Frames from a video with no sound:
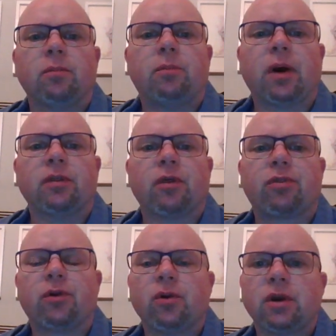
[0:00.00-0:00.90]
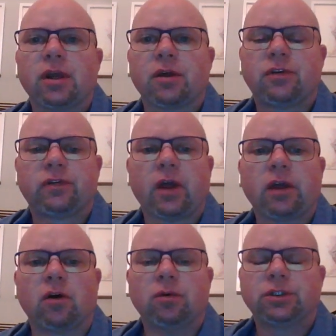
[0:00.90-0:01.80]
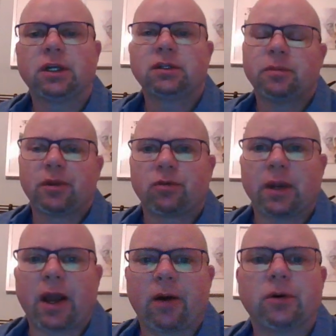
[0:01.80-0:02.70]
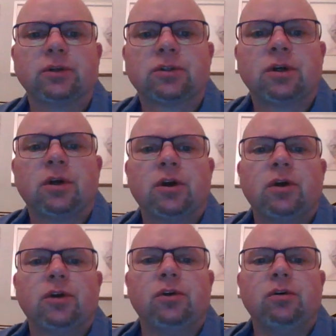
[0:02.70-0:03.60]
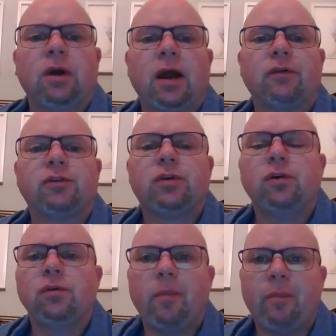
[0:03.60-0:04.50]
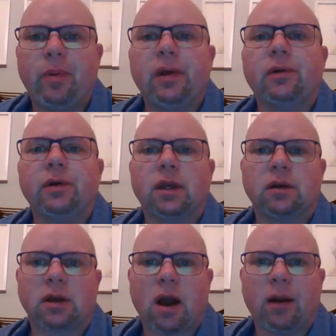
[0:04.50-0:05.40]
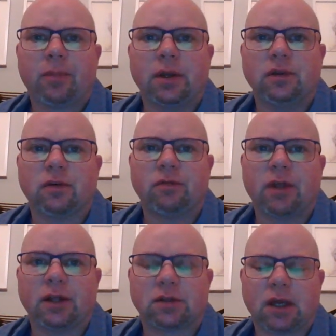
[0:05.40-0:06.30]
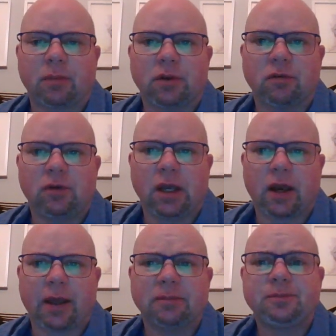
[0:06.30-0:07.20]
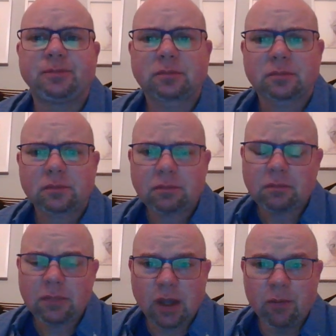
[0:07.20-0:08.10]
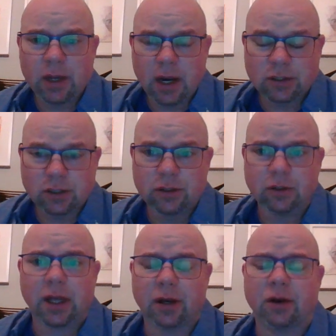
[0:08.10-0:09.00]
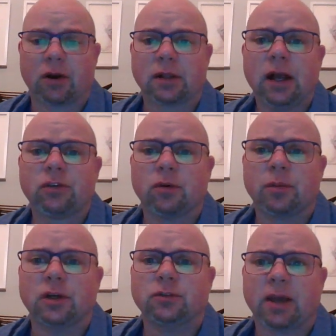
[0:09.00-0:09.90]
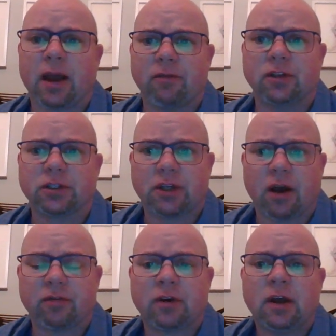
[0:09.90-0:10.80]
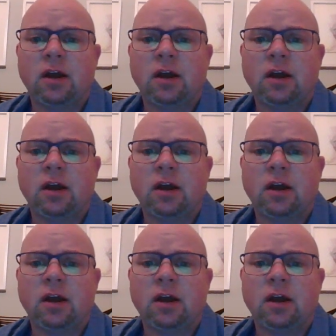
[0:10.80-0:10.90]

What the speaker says: by the 30th cycle, which takes about 3 hours, you have 2 billion copies of that segment of DNA. And we can actually do that in our classroom because we have the stuff.